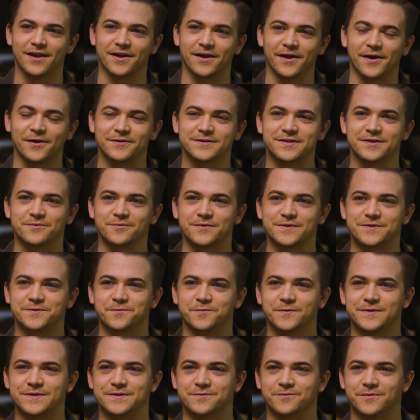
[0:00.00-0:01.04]
And Elton
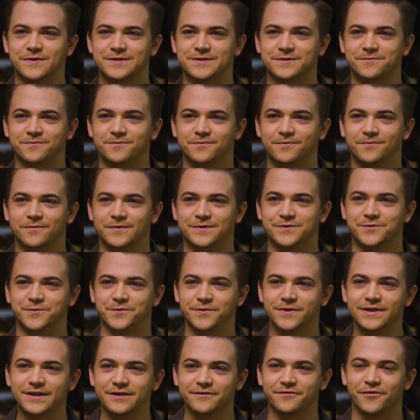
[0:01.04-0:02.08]
was
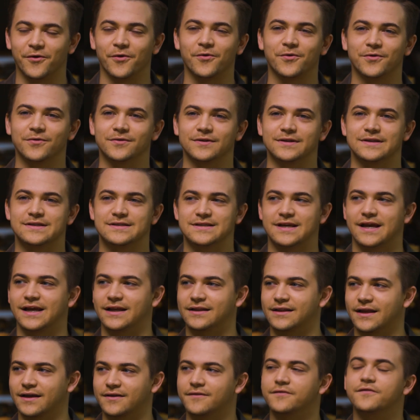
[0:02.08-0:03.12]
really vocal in
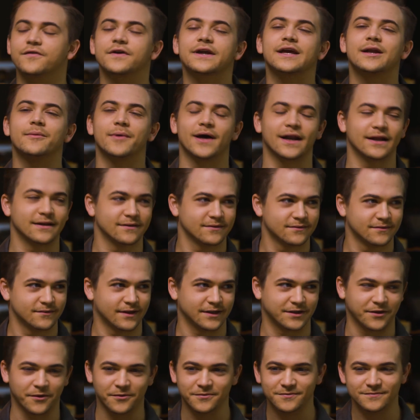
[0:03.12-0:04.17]
saying, like, forget about it.
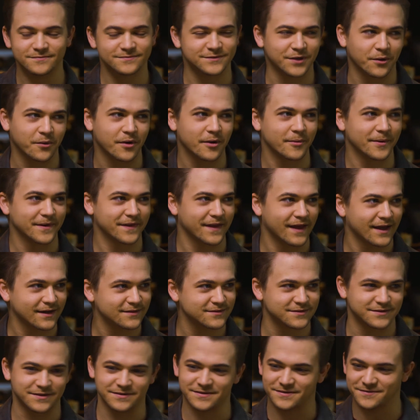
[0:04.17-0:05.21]
Like, don't worry about that.